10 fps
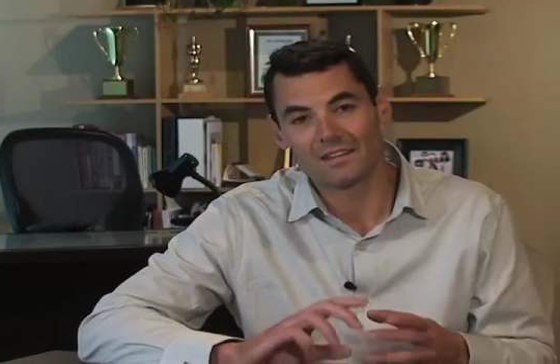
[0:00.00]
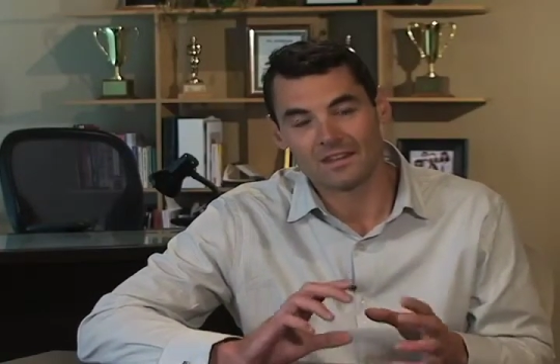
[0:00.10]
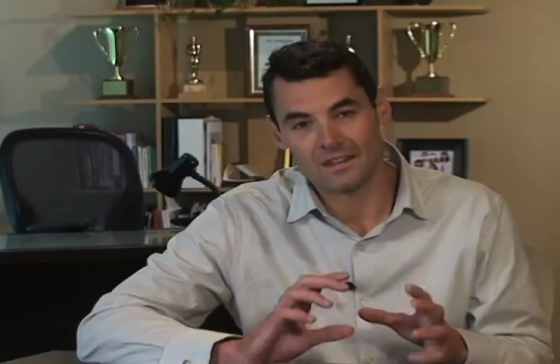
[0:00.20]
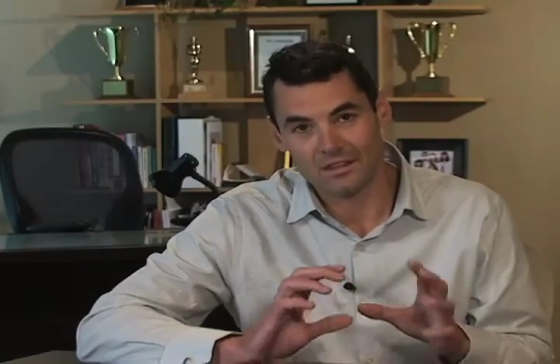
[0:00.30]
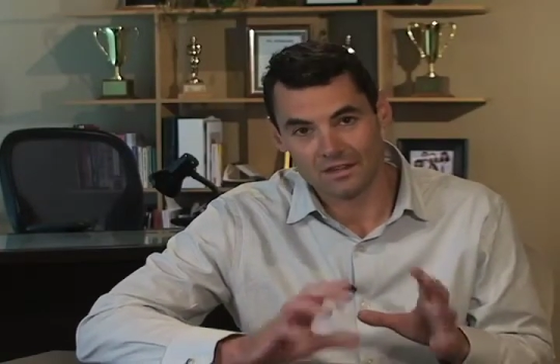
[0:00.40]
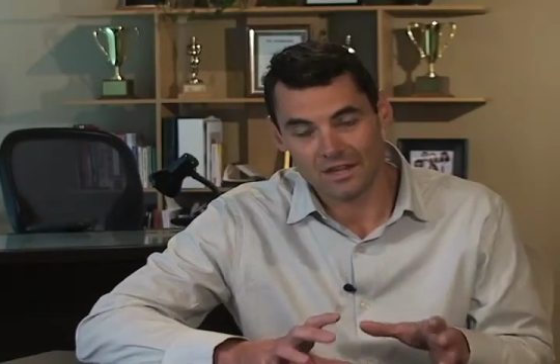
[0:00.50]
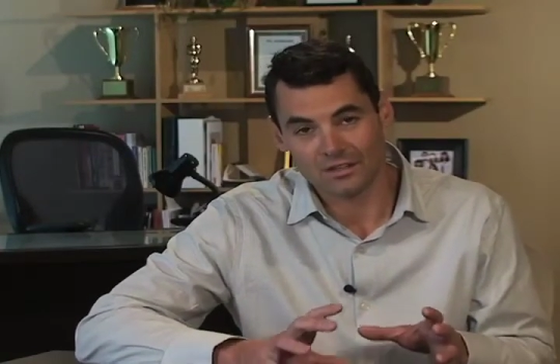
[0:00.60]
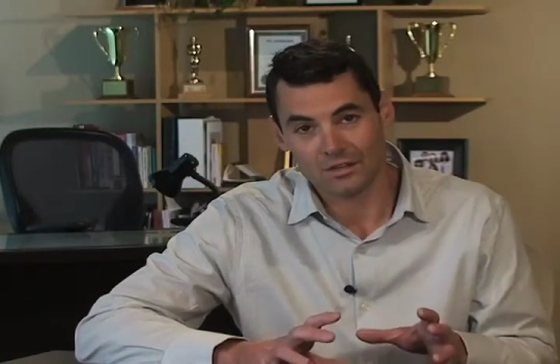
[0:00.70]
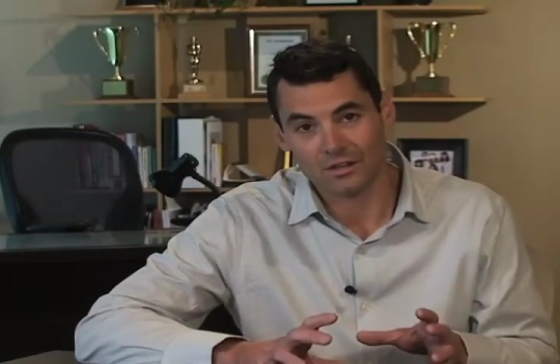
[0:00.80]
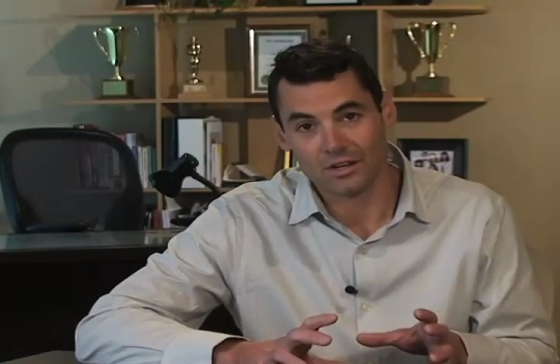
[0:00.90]
th
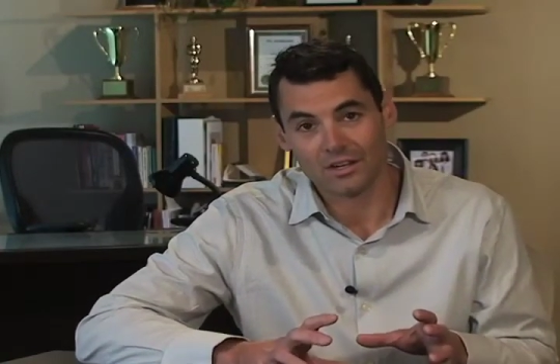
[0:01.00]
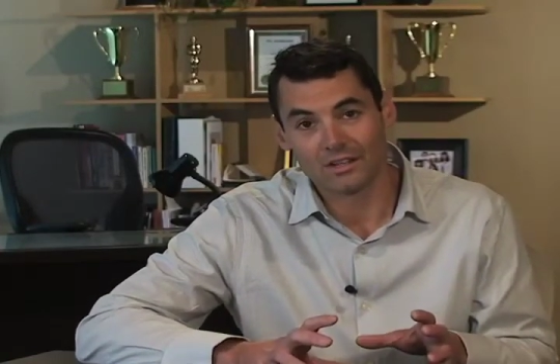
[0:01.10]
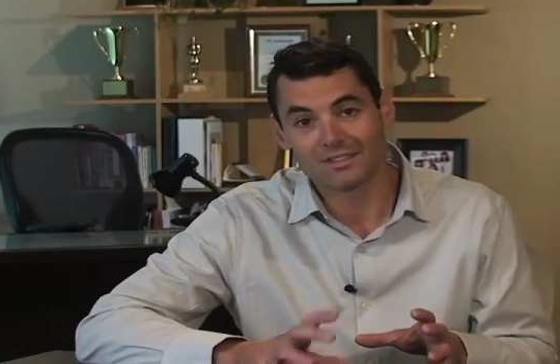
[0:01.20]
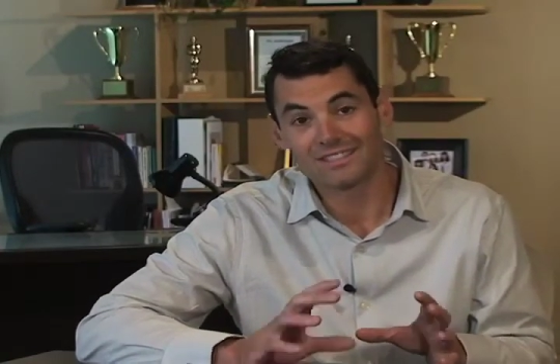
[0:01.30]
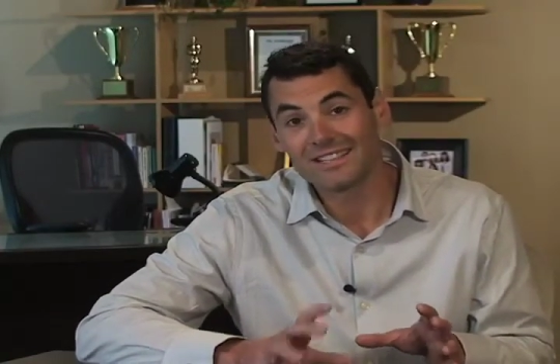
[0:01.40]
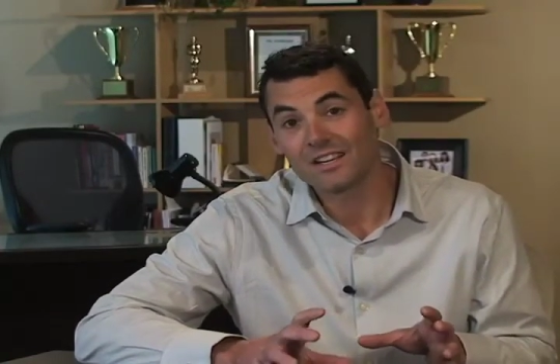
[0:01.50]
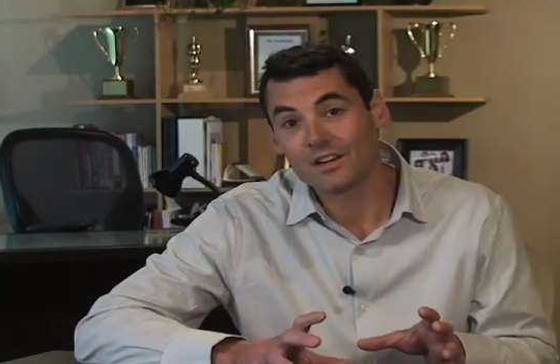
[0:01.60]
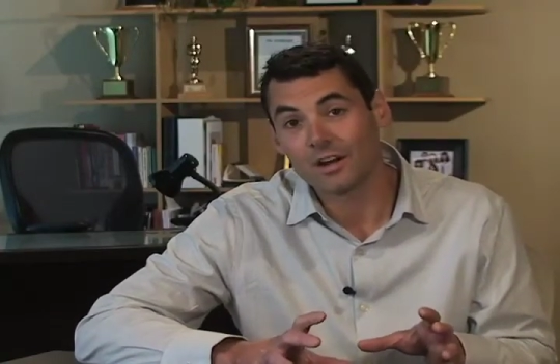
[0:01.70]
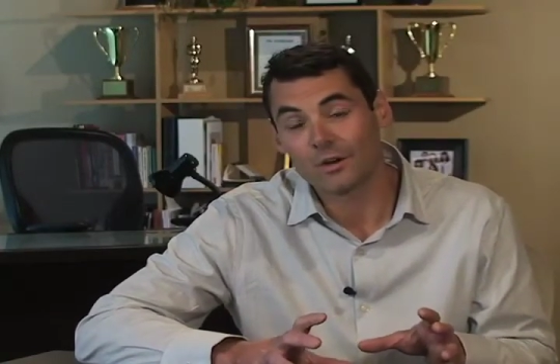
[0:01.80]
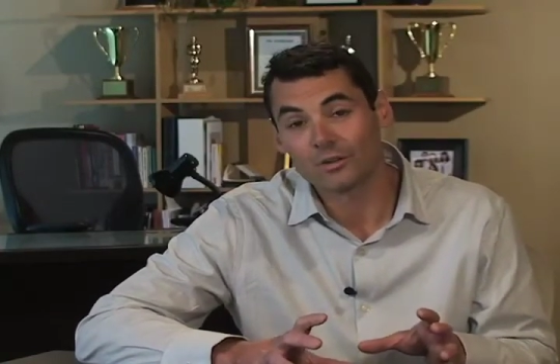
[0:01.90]
that are going to see your
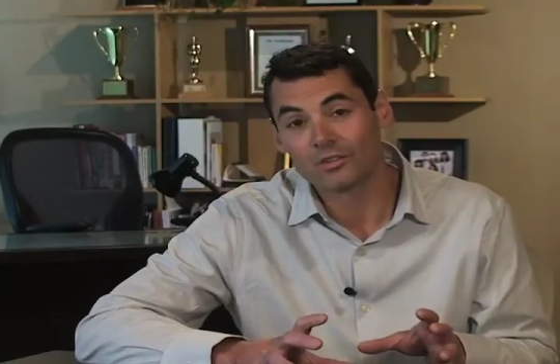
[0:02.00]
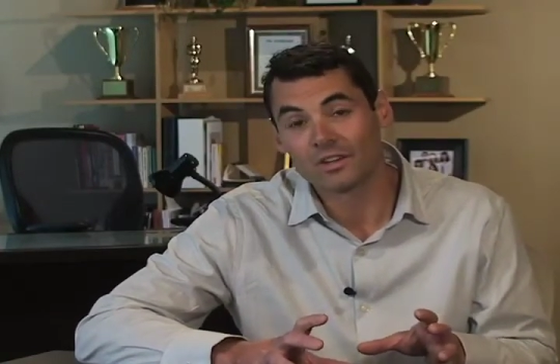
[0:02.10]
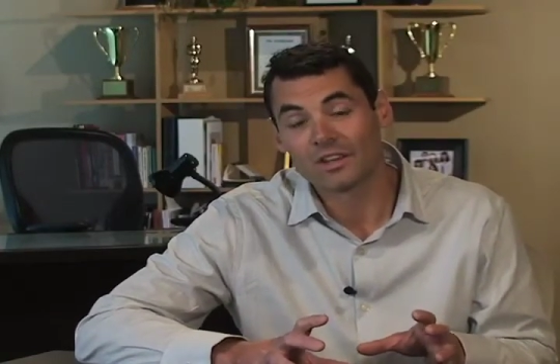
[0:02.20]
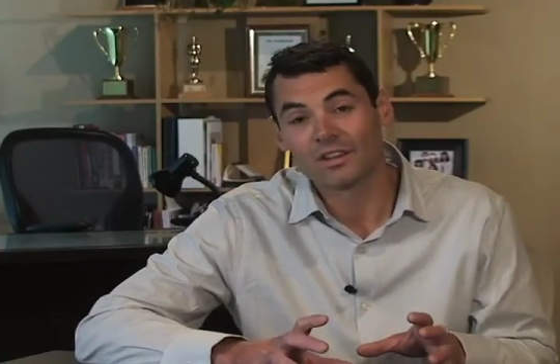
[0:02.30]
house,